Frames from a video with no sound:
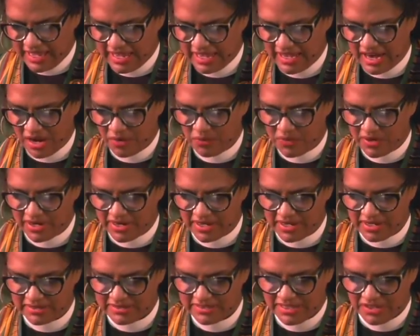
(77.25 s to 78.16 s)
And I want
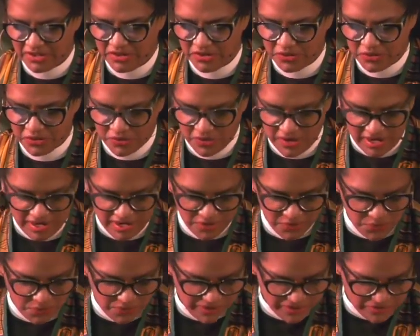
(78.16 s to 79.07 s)
to tell you
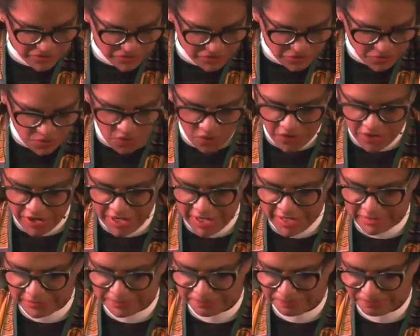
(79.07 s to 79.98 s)
a quick
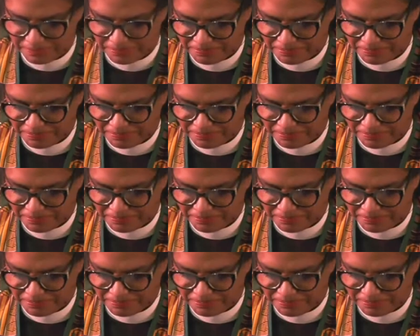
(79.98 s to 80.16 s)
story.